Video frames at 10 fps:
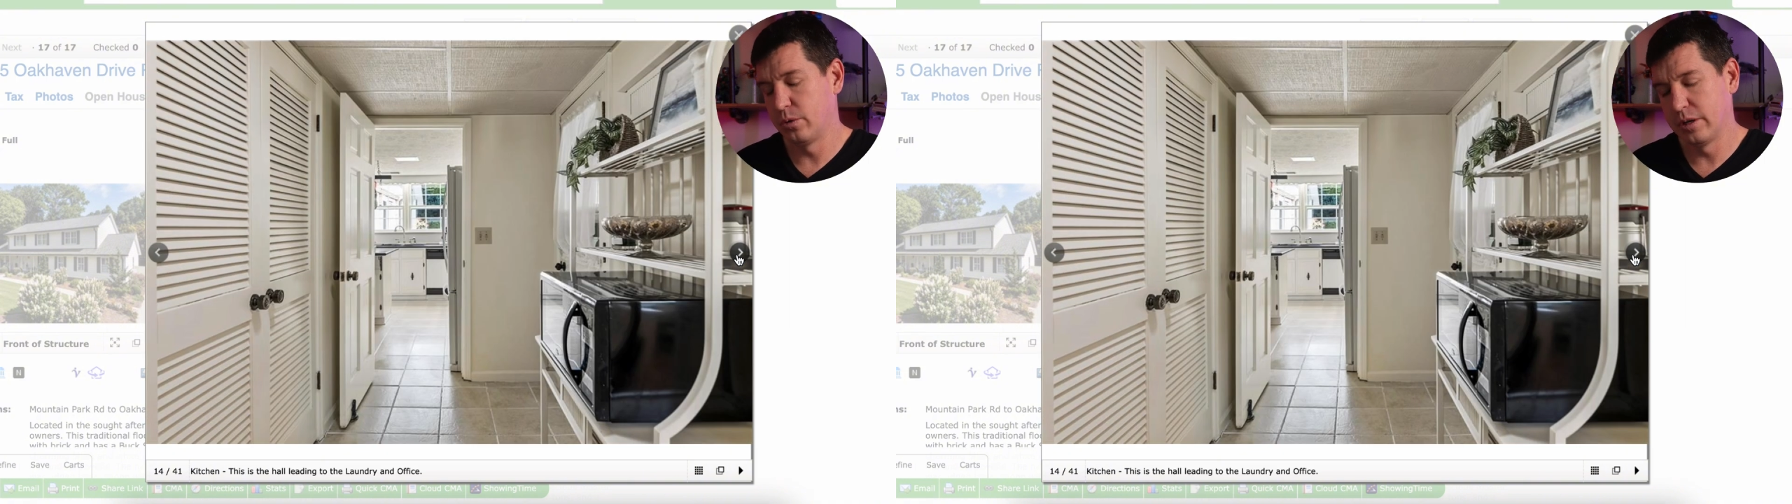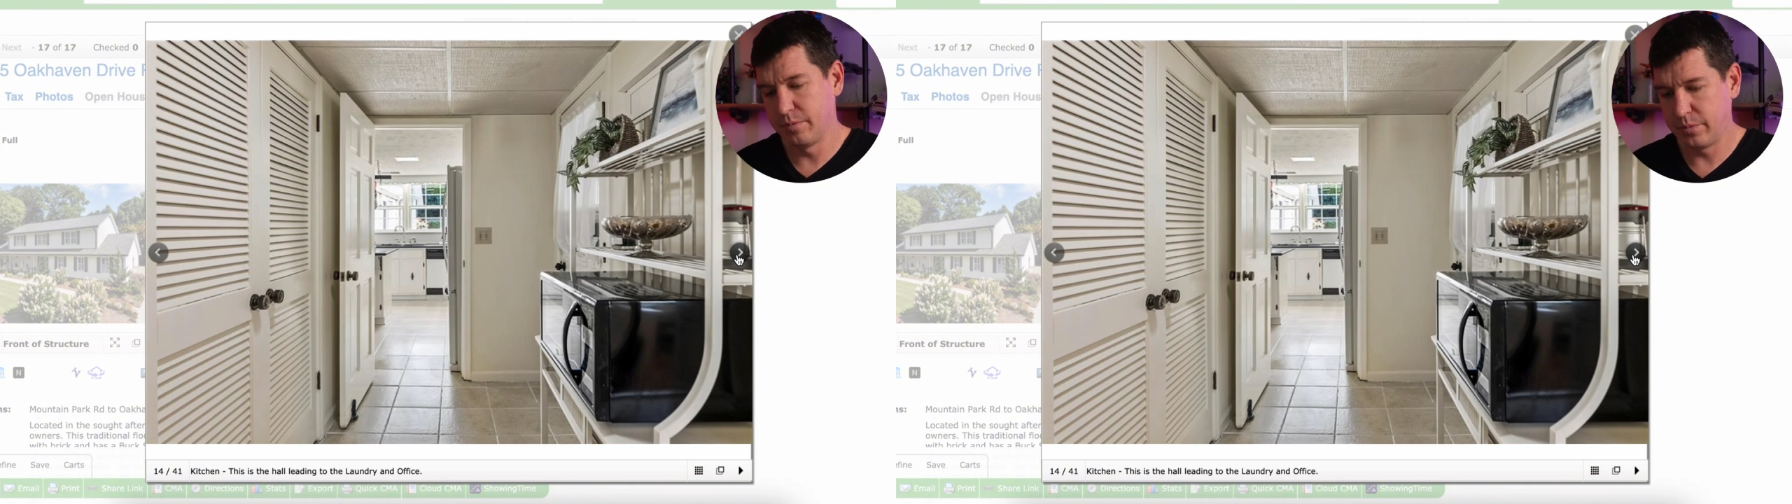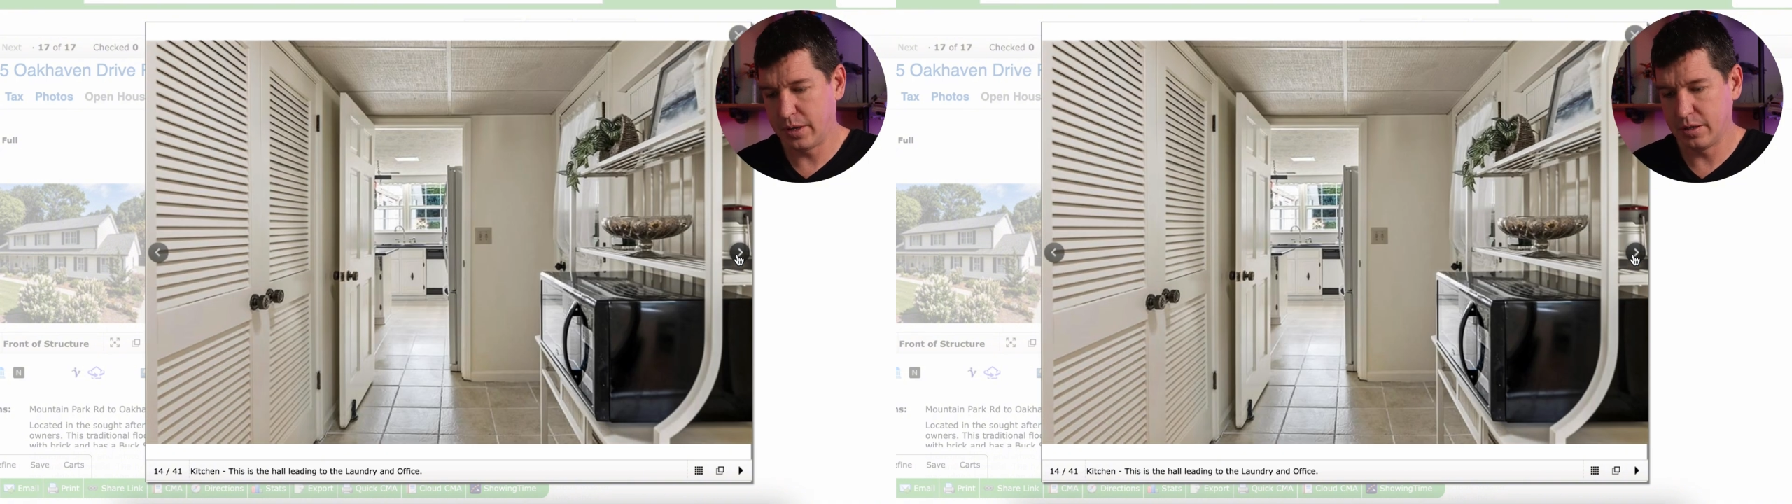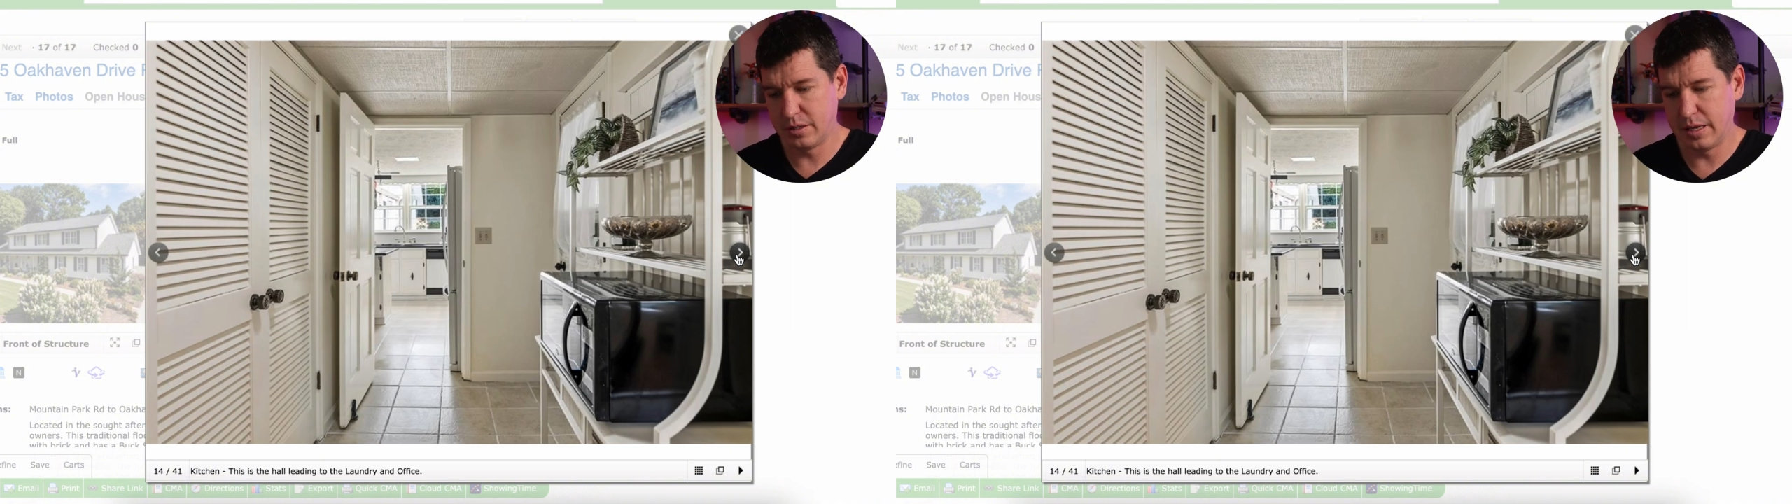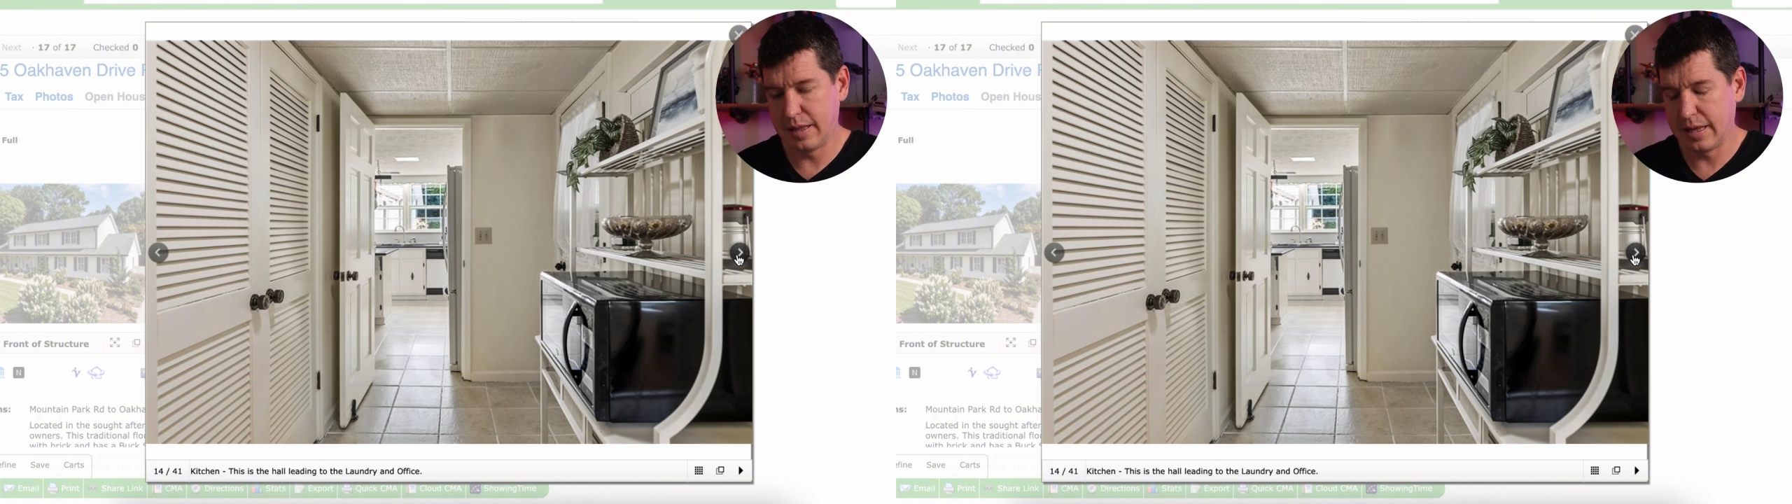it. I'll
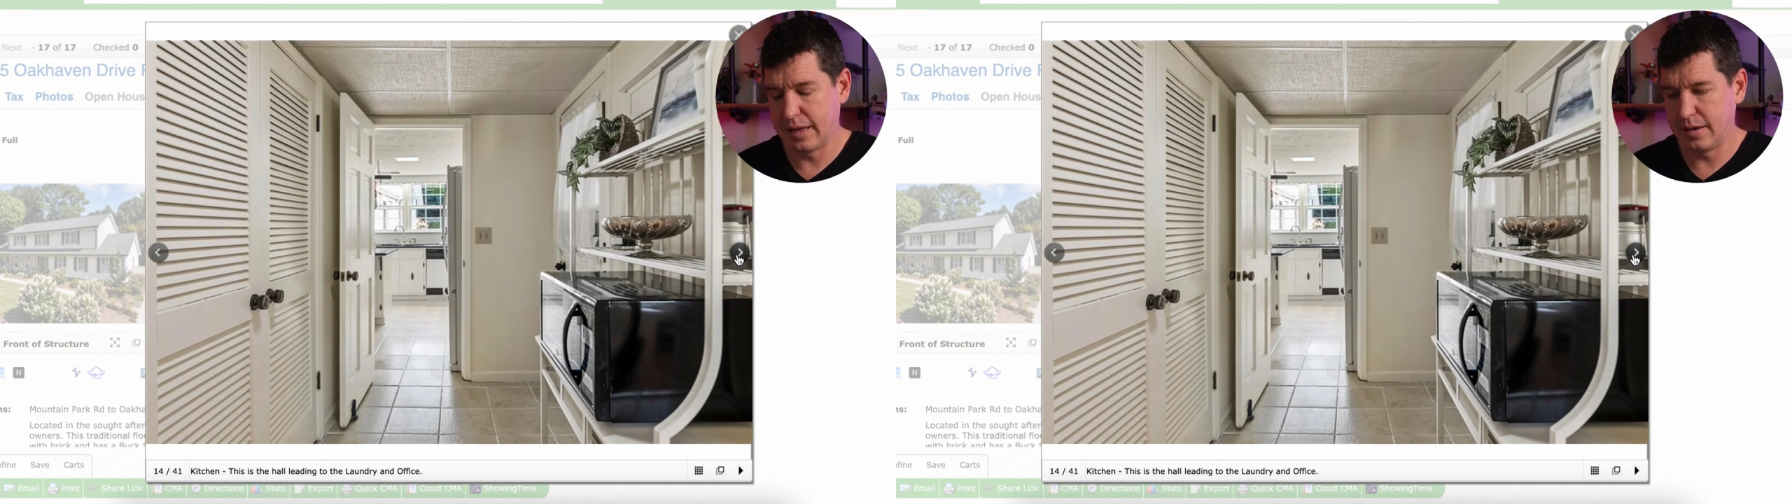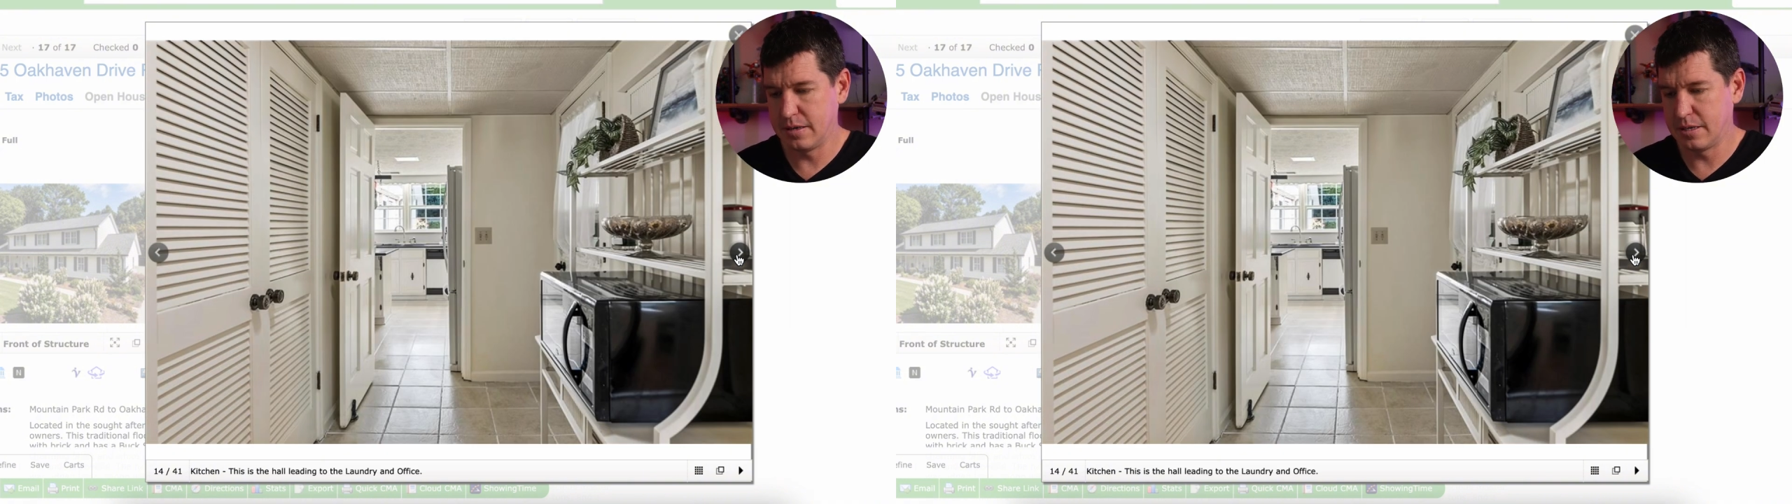say that.